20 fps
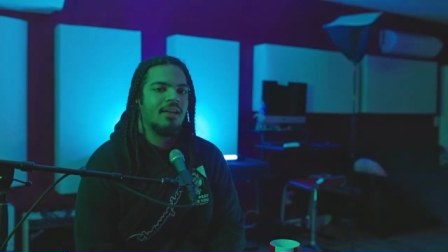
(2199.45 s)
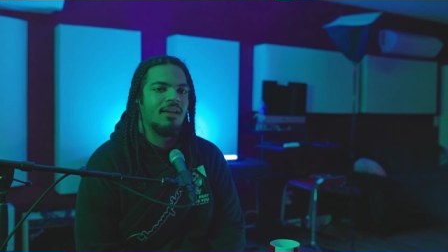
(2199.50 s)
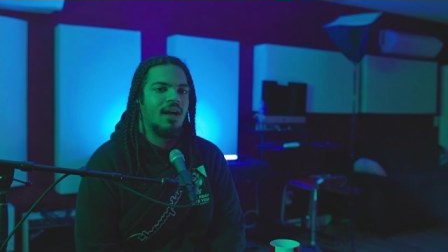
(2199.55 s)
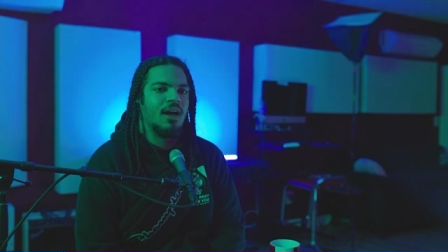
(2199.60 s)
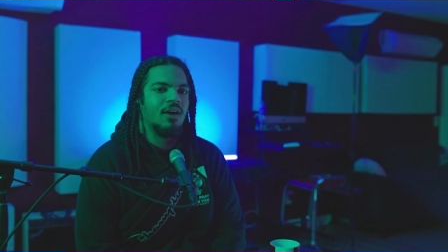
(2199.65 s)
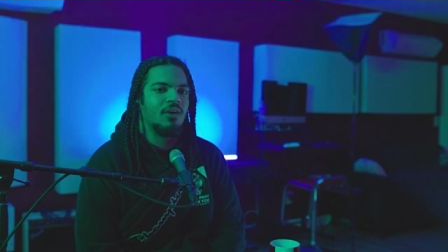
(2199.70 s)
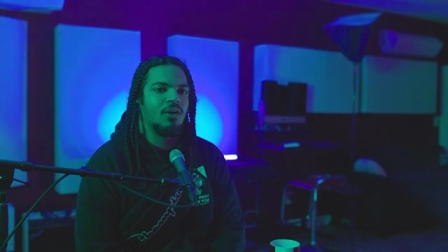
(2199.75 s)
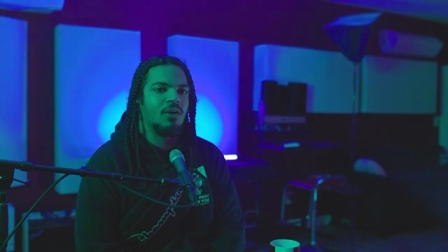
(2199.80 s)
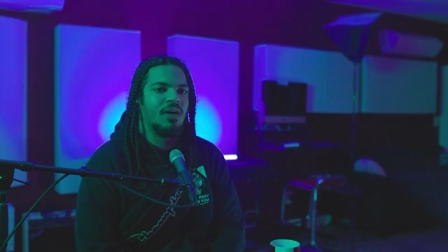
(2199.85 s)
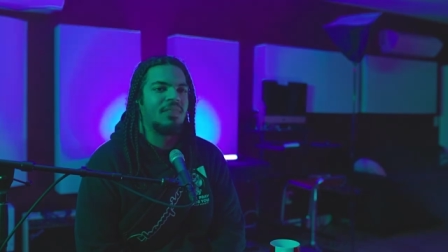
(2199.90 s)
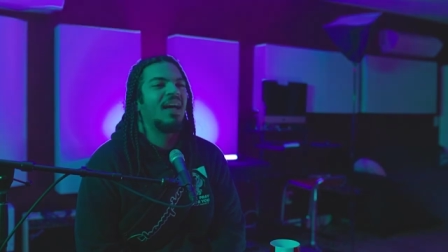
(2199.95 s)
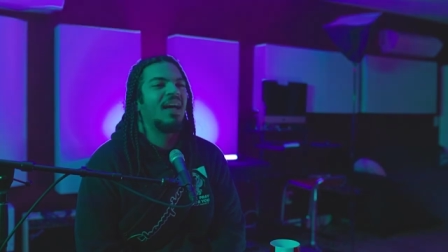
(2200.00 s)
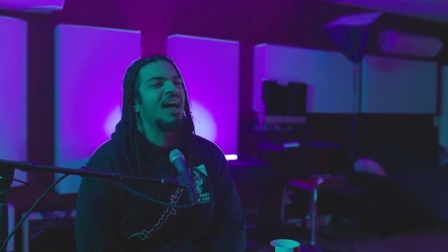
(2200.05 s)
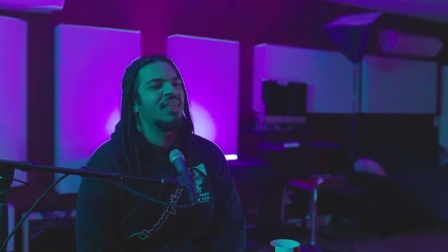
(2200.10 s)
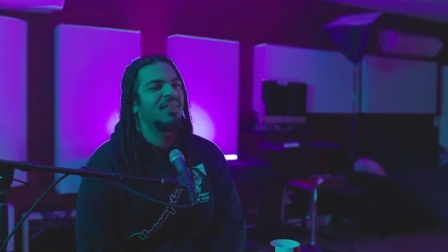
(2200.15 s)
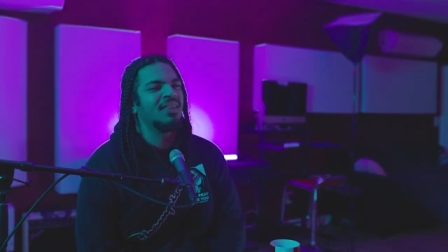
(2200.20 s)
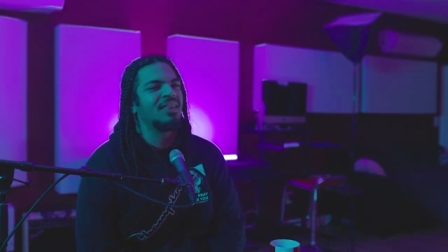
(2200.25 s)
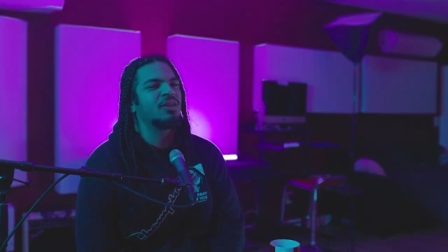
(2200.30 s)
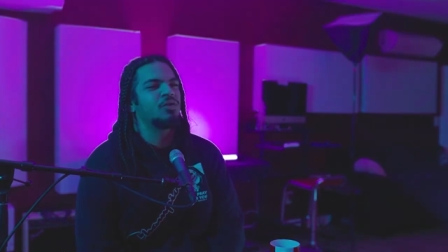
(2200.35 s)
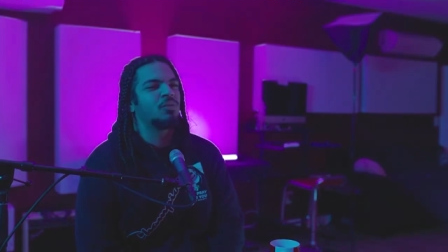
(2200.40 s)
i don't know i
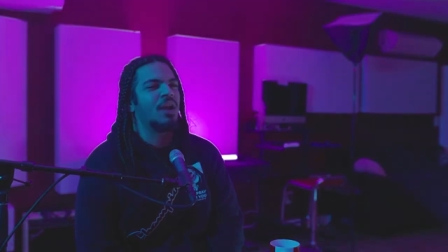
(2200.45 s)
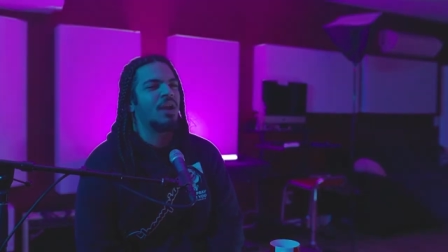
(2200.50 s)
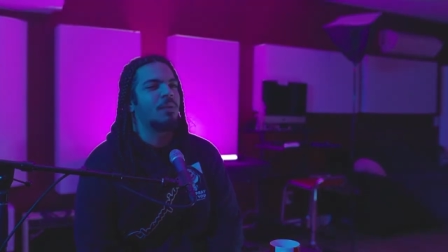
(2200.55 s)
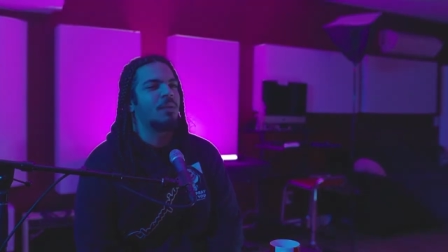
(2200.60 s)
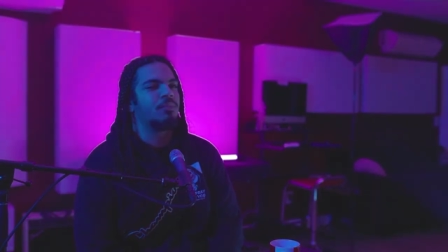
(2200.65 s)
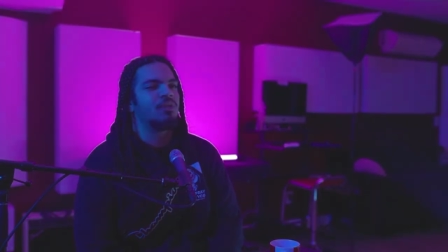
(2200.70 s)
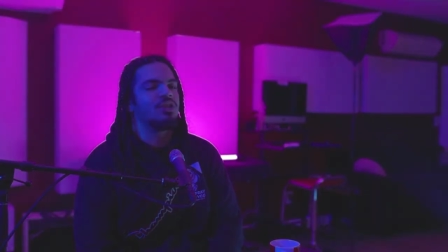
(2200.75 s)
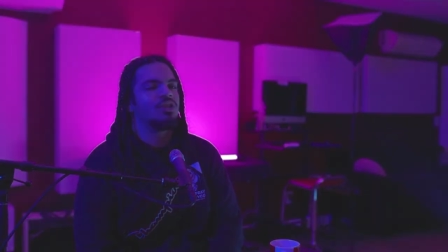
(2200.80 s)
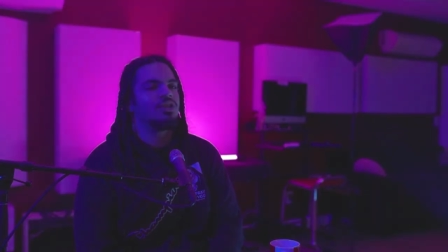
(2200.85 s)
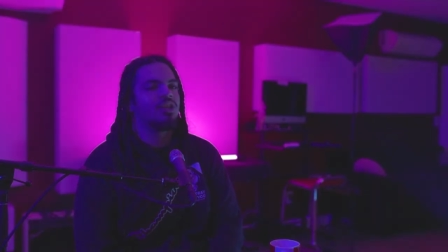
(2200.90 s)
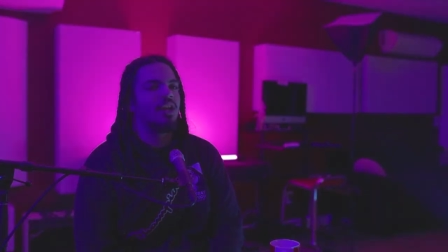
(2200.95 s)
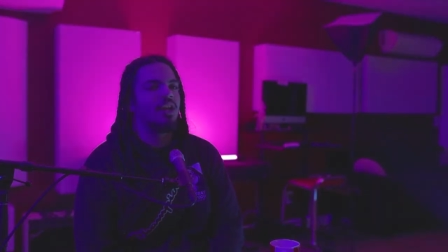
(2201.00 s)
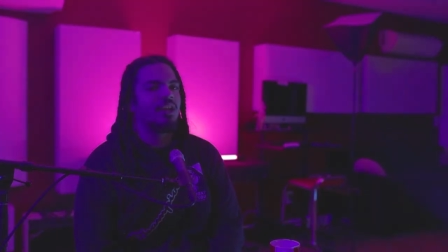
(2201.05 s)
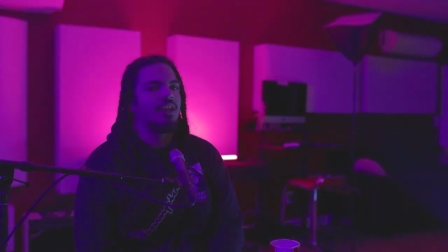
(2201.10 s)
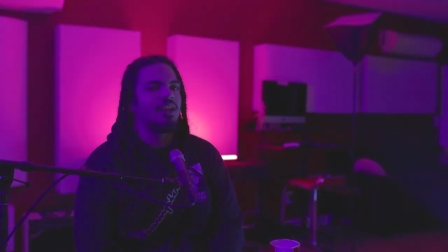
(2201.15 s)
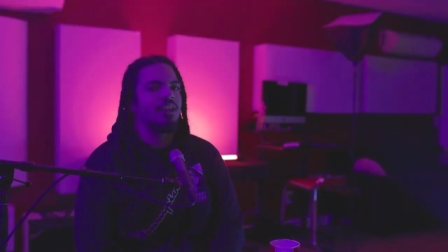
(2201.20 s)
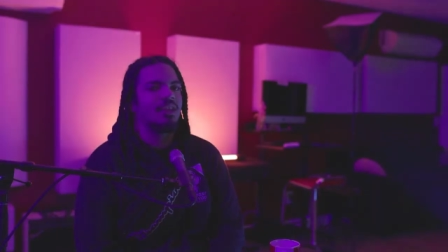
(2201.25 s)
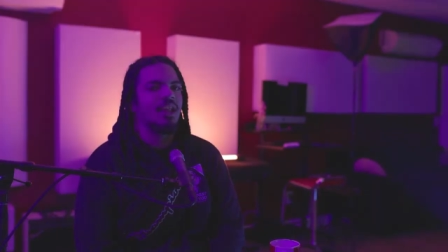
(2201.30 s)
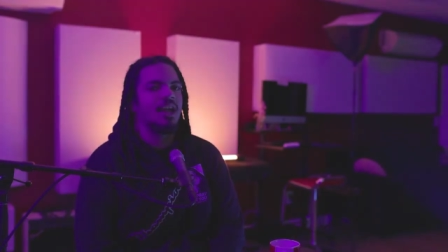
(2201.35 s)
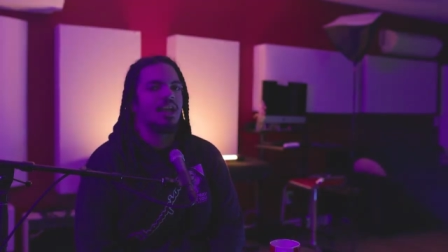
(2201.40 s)
think that's what i appreciate
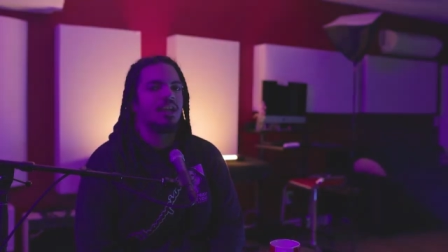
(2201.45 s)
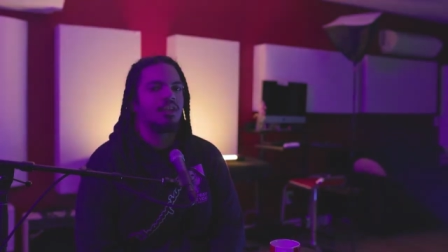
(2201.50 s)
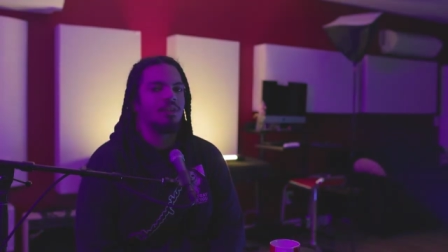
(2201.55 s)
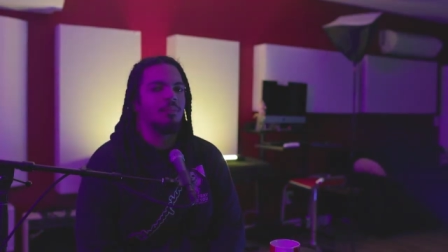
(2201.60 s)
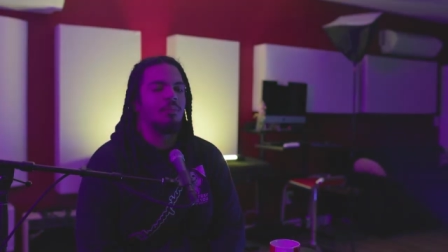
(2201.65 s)
and like the